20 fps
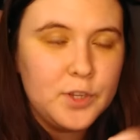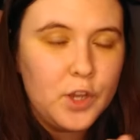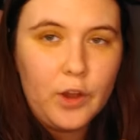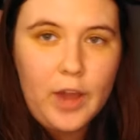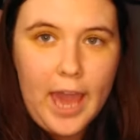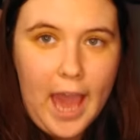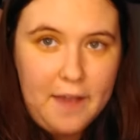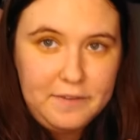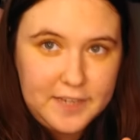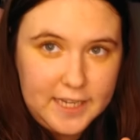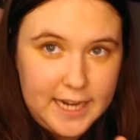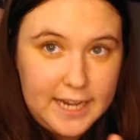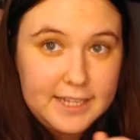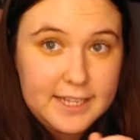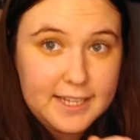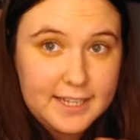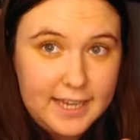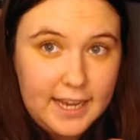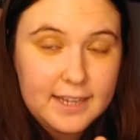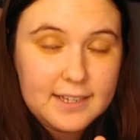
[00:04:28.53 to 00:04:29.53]
Okay, I've seen it
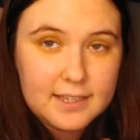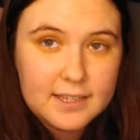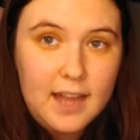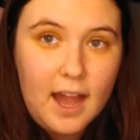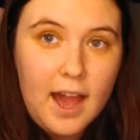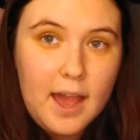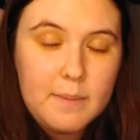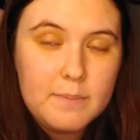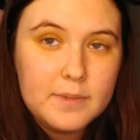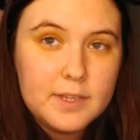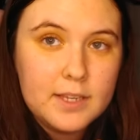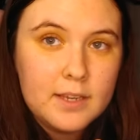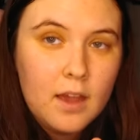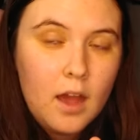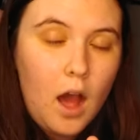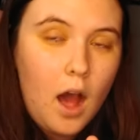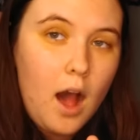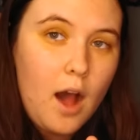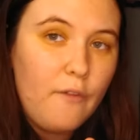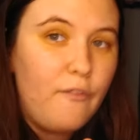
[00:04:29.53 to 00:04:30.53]
six times,
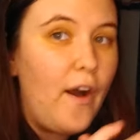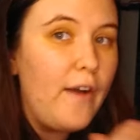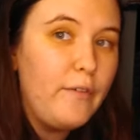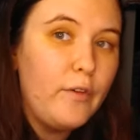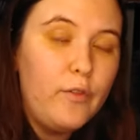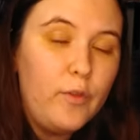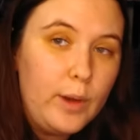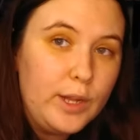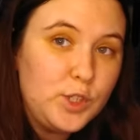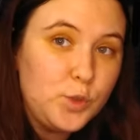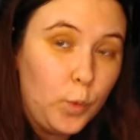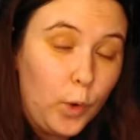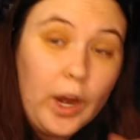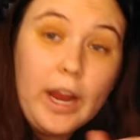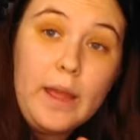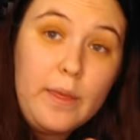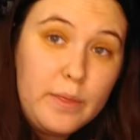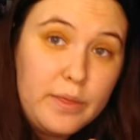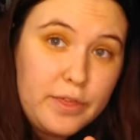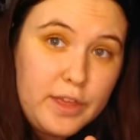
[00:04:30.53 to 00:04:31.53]
uh, five of which were
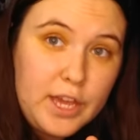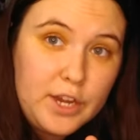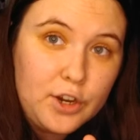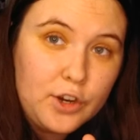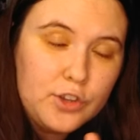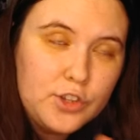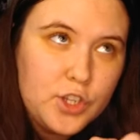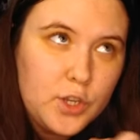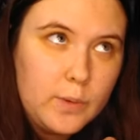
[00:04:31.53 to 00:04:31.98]
in theaters.